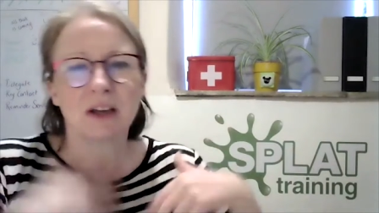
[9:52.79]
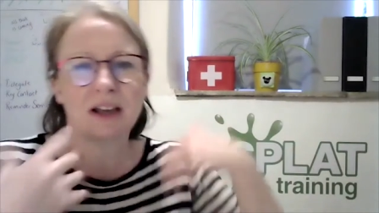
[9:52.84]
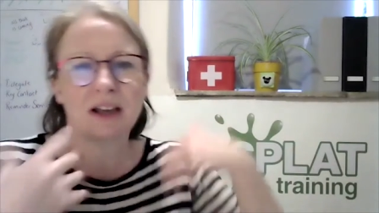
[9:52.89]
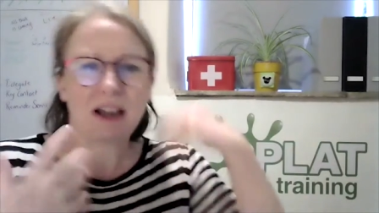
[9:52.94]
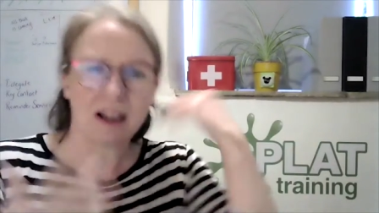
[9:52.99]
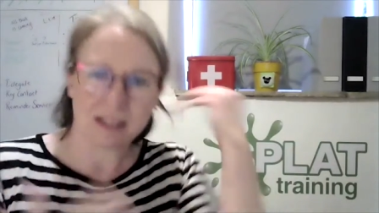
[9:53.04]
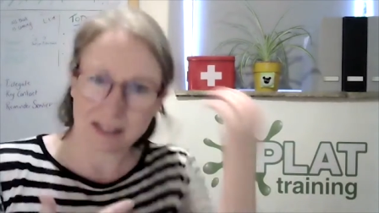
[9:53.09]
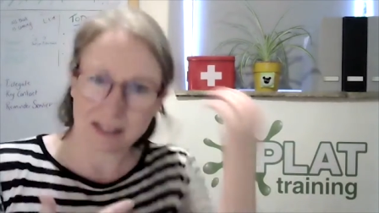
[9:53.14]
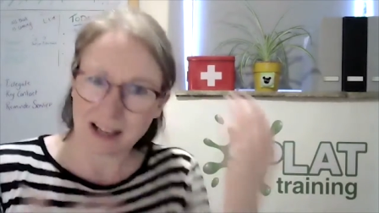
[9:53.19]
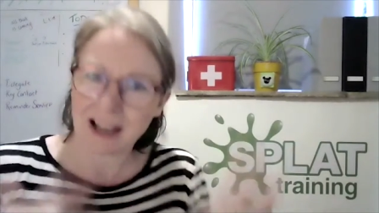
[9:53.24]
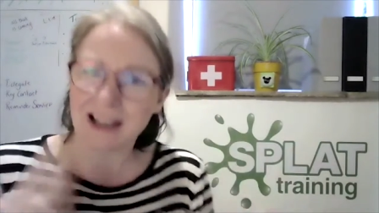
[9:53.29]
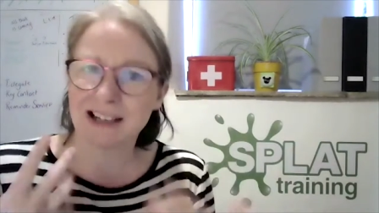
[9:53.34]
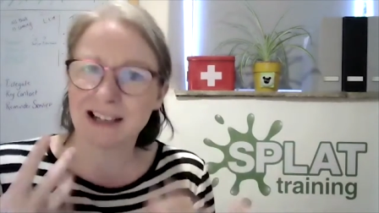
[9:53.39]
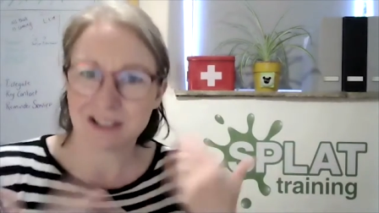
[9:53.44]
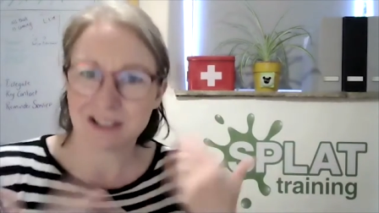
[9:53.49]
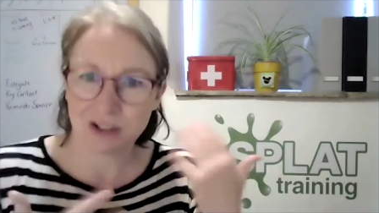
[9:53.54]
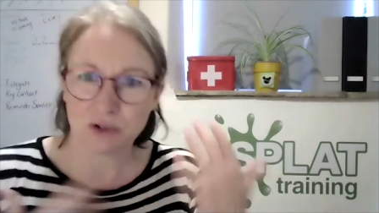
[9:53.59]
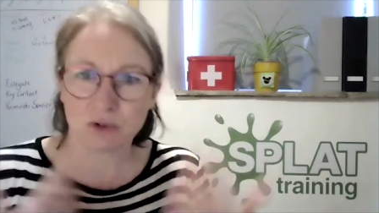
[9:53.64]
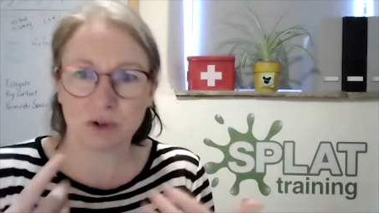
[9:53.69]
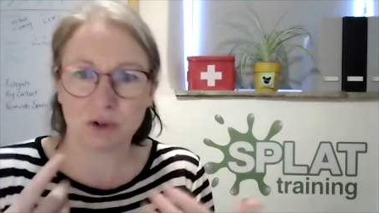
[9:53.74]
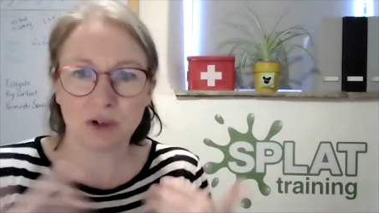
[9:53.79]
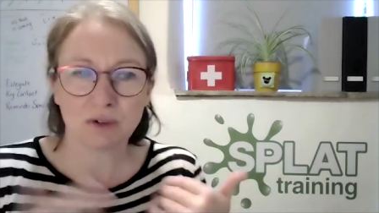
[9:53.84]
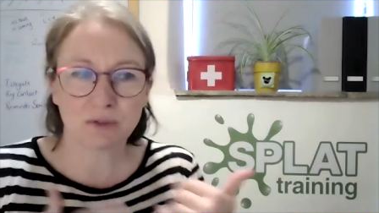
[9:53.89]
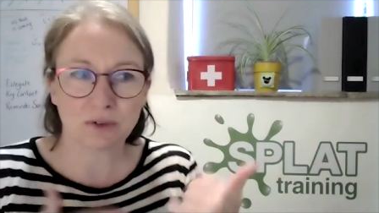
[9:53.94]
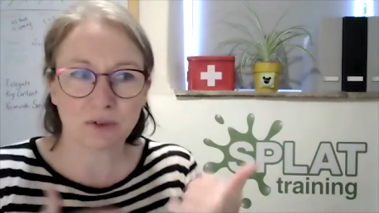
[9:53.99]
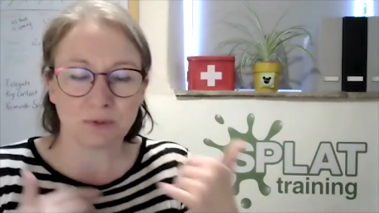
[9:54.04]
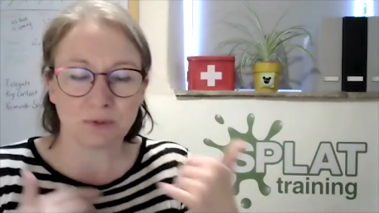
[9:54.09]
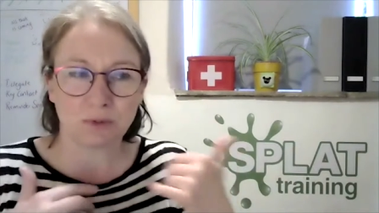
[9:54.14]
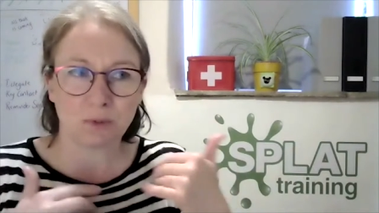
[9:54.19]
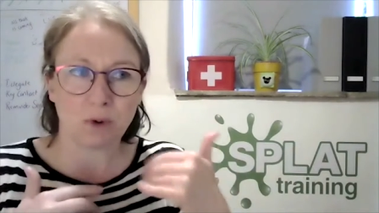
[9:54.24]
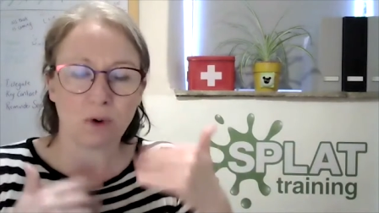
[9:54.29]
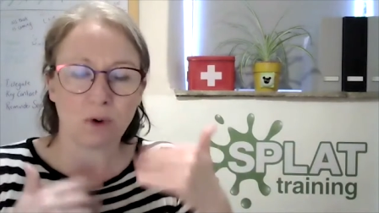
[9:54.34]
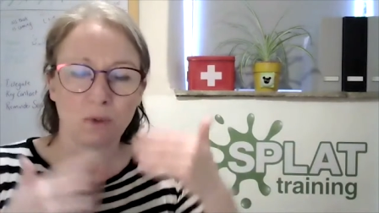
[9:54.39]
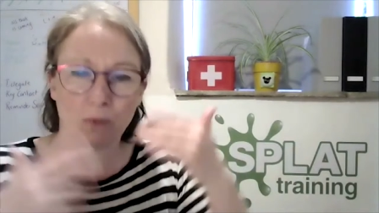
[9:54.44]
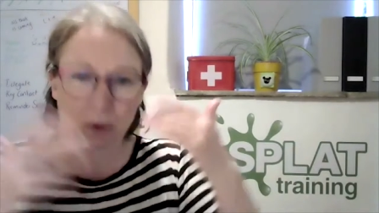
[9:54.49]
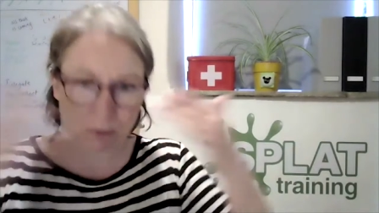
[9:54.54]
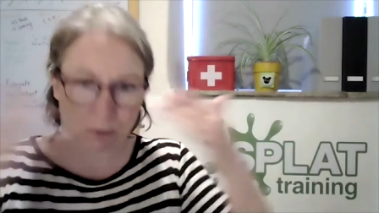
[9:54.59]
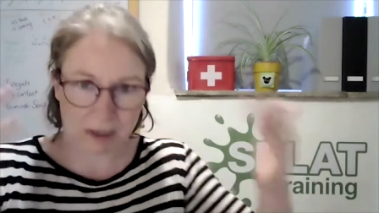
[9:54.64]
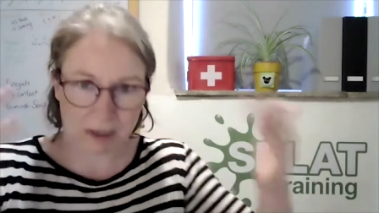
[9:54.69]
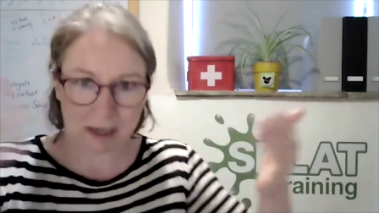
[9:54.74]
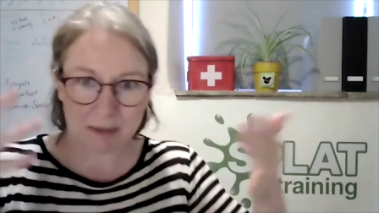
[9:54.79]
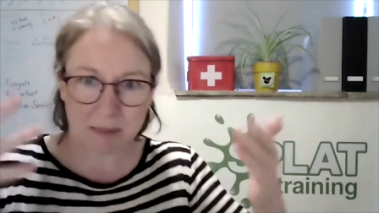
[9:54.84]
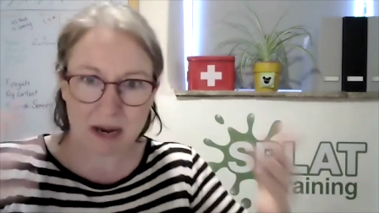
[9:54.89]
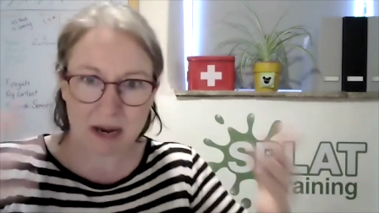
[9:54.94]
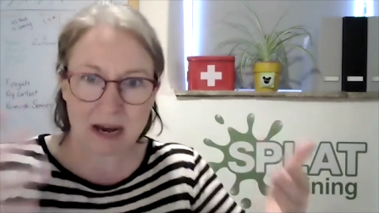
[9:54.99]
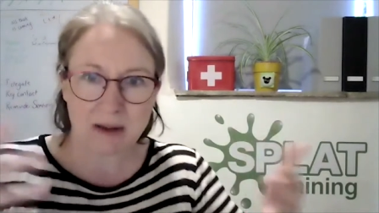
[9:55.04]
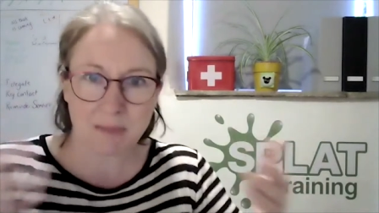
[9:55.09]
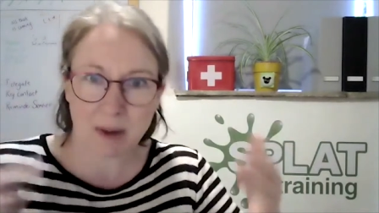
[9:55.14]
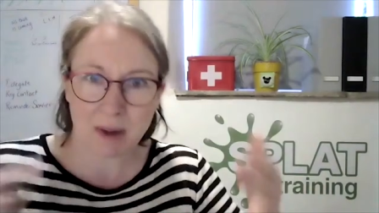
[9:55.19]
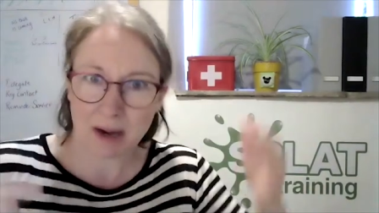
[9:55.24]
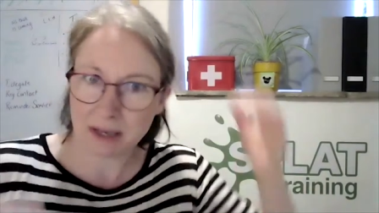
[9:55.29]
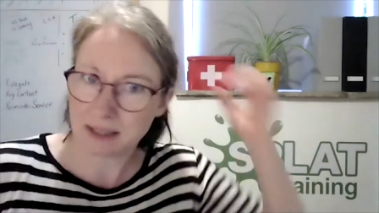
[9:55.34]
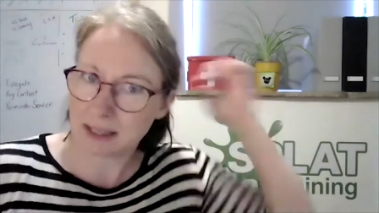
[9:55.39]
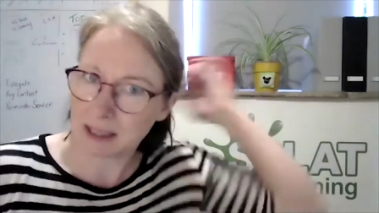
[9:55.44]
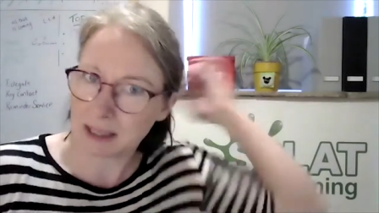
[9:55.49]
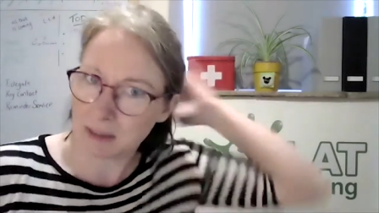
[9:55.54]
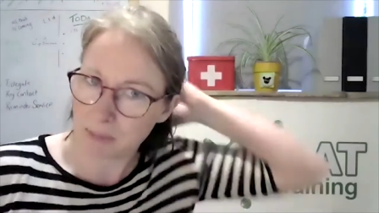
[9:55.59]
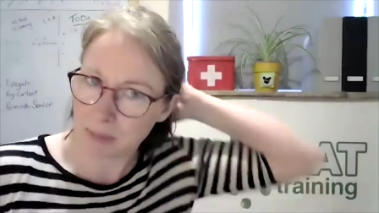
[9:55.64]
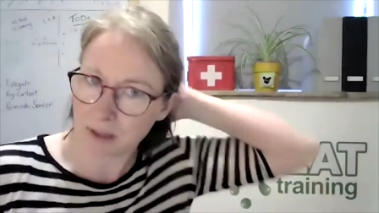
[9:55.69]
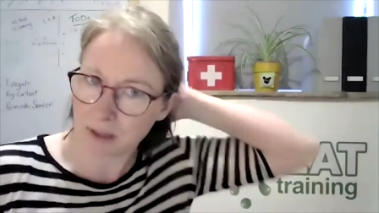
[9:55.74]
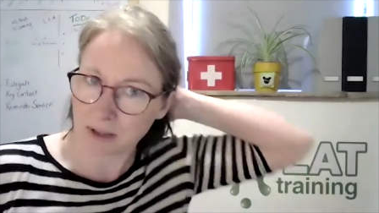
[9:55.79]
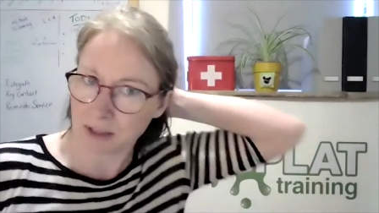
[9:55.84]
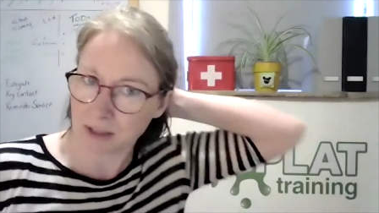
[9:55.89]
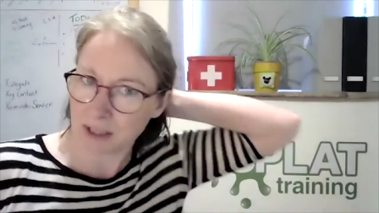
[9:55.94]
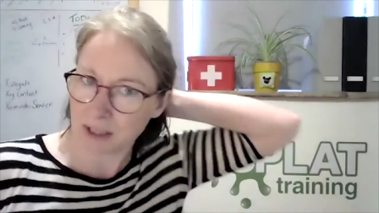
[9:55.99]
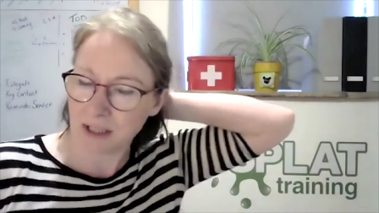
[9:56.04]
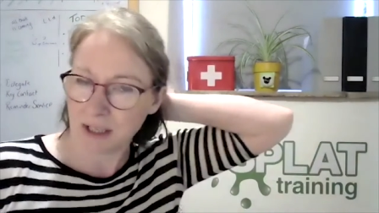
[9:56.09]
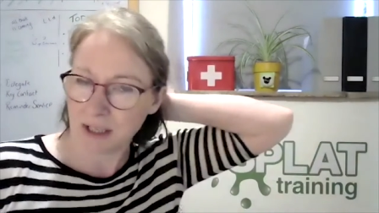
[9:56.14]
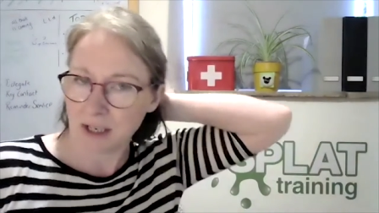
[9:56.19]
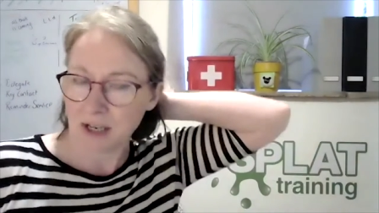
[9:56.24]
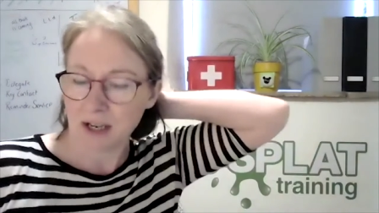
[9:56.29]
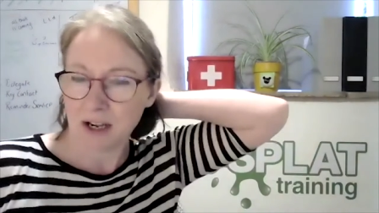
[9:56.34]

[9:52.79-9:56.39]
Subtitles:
can get into the groove of what we really mean by team building.